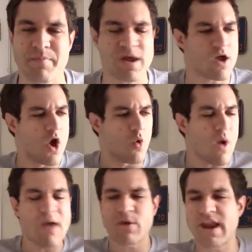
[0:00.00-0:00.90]
But
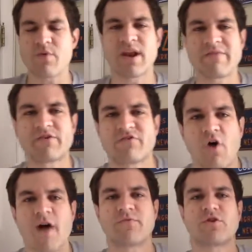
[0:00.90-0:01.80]
why would anyone have a
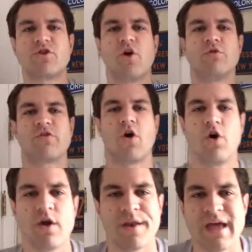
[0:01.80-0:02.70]
soft close
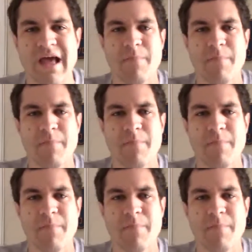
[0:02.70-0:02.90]
hood?